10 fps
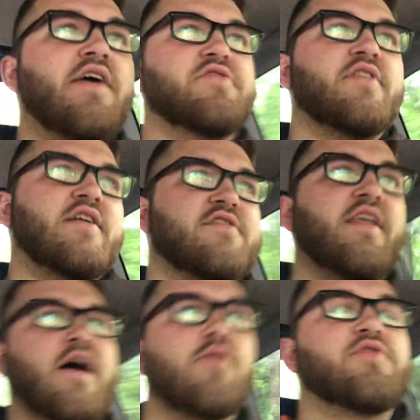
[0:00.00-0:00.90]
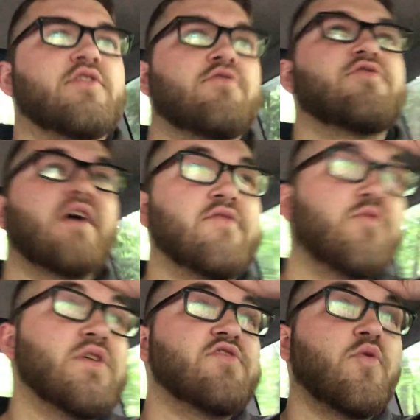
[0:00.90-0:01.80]
so that's now 6 or 7
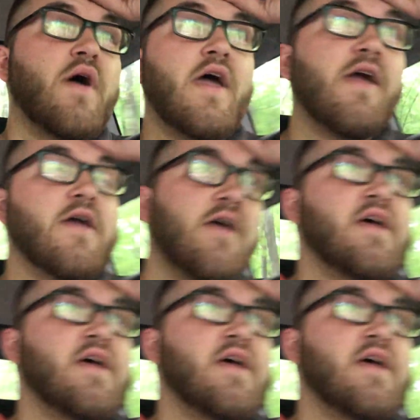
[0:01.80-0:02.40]
weeks away.